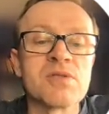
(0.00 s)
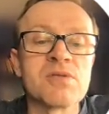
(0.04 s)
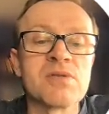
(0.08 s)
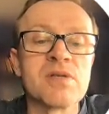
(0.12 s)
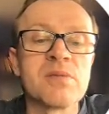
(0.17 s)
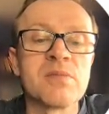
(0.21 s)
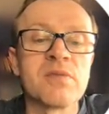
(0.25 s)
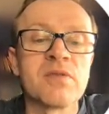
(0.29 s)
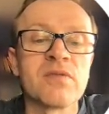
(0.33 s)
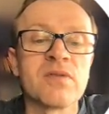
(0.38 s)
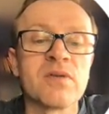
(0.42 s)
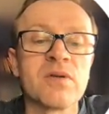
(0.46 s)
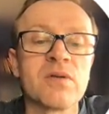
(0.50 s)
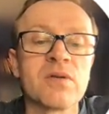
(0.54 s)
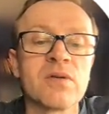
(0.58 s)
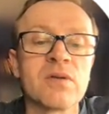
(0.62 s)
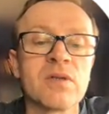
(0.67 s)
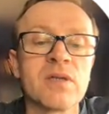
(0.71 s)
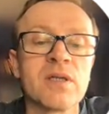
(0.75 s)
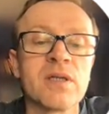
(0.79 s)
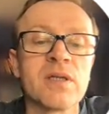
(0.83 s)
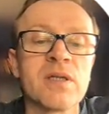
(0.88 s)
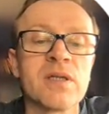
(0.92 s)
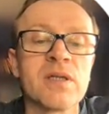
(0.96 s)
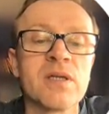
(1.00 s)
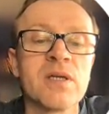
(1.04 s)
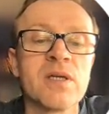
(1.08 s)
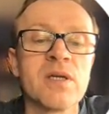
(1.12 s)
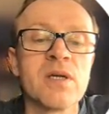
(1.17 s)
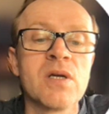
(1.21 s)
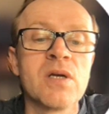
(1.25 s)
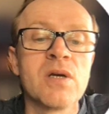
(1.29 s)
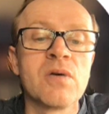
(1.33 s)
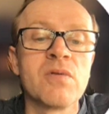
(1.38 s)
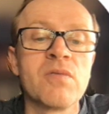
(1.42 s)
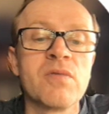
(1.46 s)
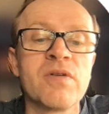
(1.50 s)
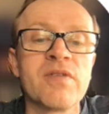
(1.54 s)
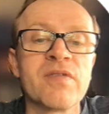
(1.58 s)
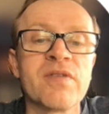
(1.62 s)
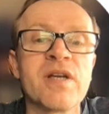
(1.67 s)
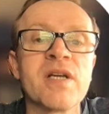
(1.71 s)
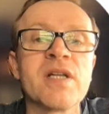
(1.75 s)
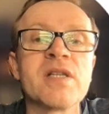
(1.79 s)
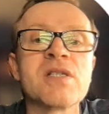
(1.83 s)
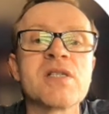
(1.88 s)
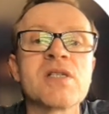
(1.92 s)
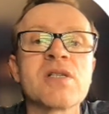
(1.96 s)
we've installed
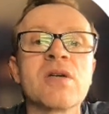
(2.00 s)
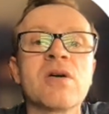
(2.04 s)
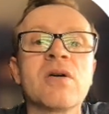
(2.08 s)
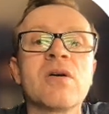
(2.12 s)
our